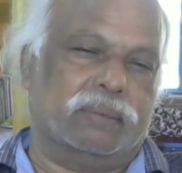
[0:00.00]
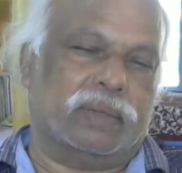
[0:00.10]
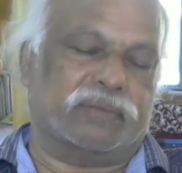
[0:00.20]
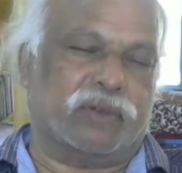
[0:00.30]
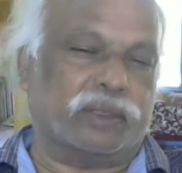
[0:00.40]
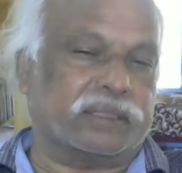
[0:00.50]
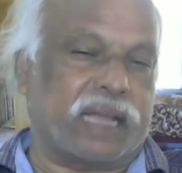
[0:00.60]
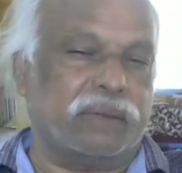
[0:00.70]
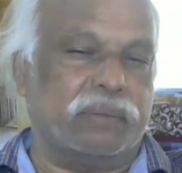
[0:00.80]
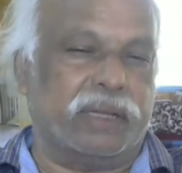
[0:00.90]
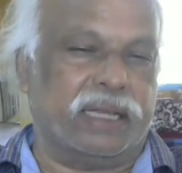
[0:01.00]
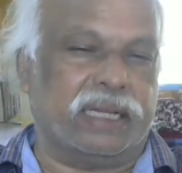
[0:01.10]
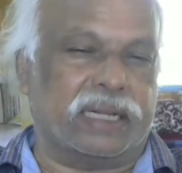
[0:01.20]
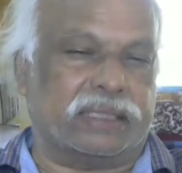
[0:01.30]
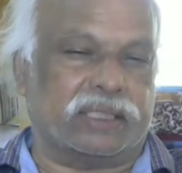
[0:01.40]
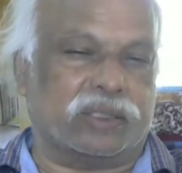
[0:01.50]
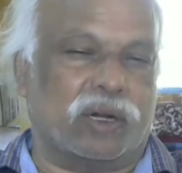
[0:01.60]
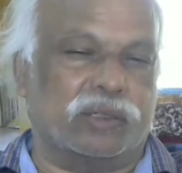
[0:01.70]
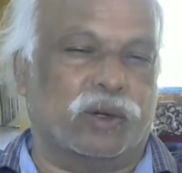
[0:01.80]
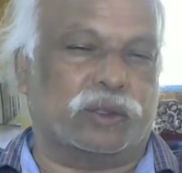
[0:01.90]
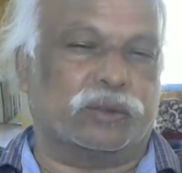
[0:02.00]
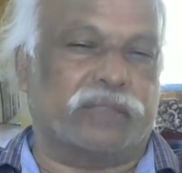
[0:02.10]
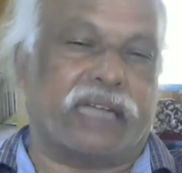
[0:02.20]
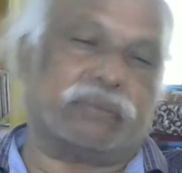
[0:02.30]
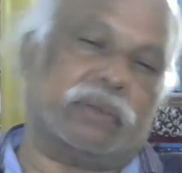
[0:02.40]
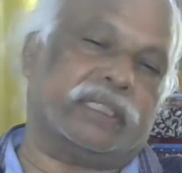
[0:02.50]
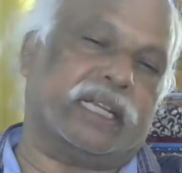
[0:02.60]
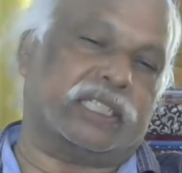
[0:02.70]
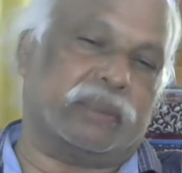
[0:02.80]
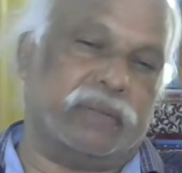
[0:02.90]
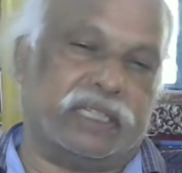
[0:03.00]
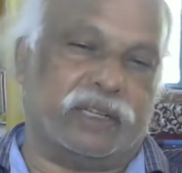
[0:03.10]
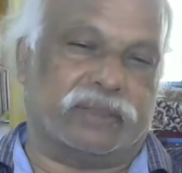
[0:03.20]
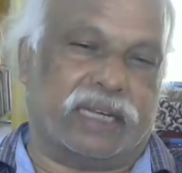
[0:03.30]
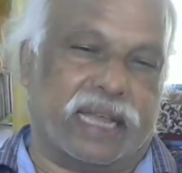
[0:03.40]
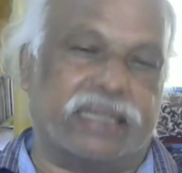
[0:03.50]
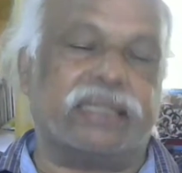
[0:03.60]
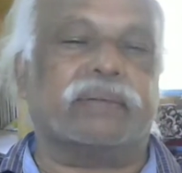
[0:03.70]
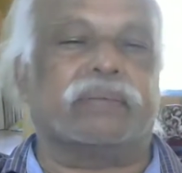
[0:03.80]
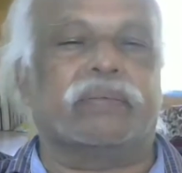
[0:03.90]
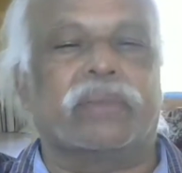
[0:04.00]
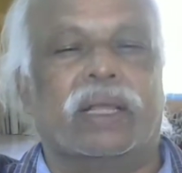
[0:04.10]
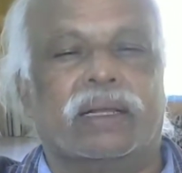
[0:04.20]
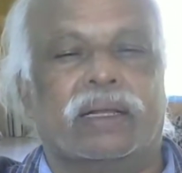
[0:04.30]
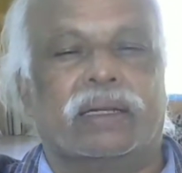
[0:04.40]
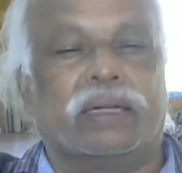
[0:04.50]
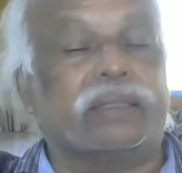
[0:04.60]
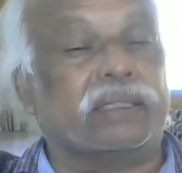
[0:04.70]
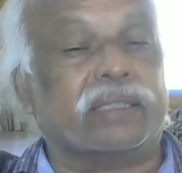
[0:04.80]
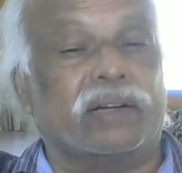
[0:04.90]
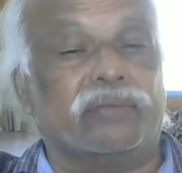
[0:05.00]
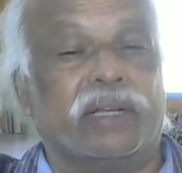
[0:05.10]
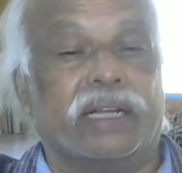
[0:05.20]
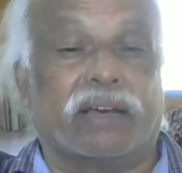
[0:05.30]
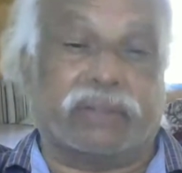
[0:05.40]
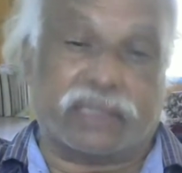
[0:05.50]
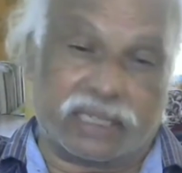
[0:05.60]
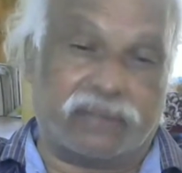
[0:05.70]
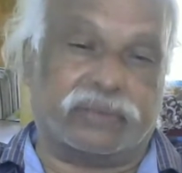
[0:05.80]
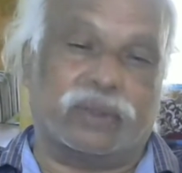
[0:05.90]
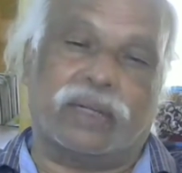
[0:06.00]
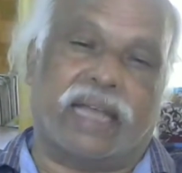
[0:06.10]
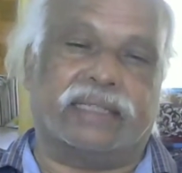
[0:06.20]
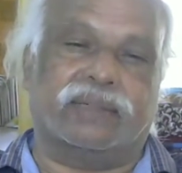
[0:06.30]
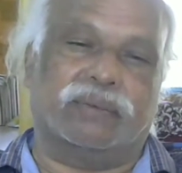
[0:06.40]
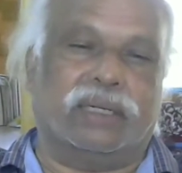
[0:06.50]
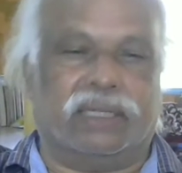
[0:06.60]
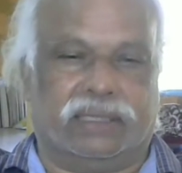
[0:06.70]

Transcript: But for the time being, let us not go to that much extremity of the land. Let us confine ourselves to land and building.